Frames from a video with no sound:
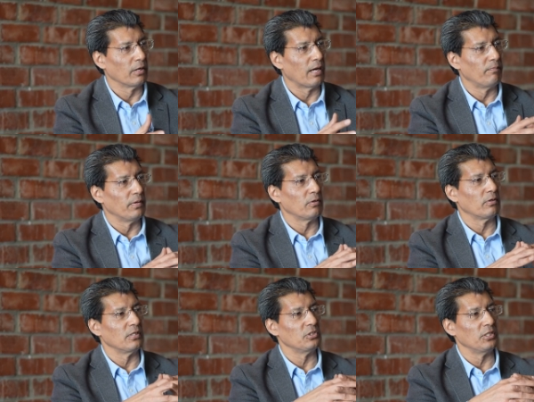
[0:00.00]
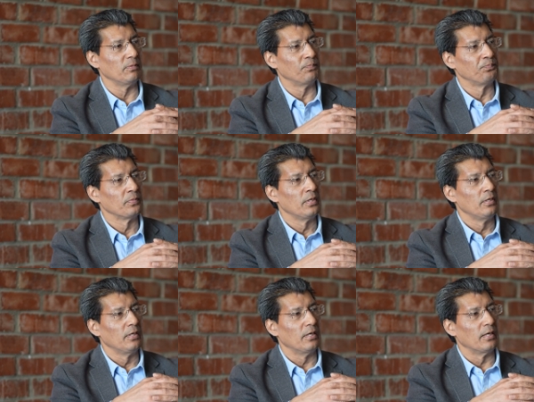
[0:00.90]
government or regime
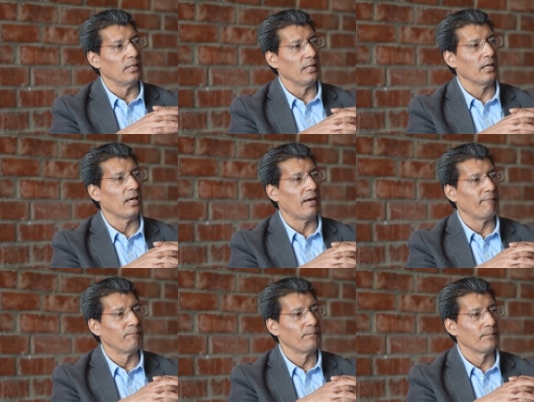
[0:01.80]
they have.